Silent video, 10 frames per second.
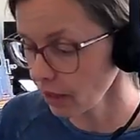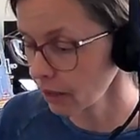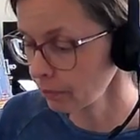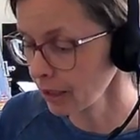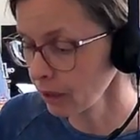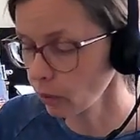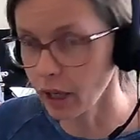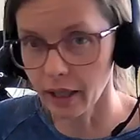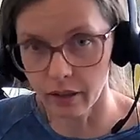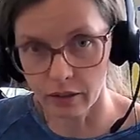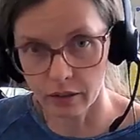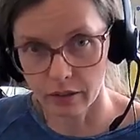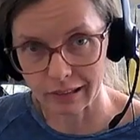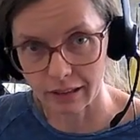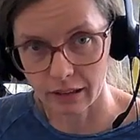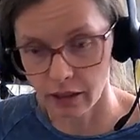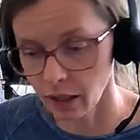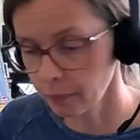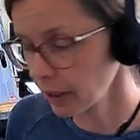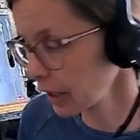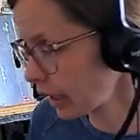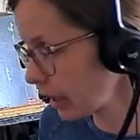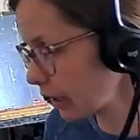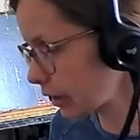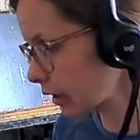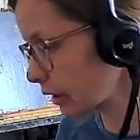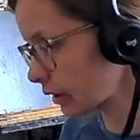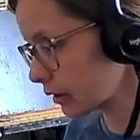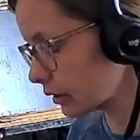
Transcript: Meanwhile, up in here,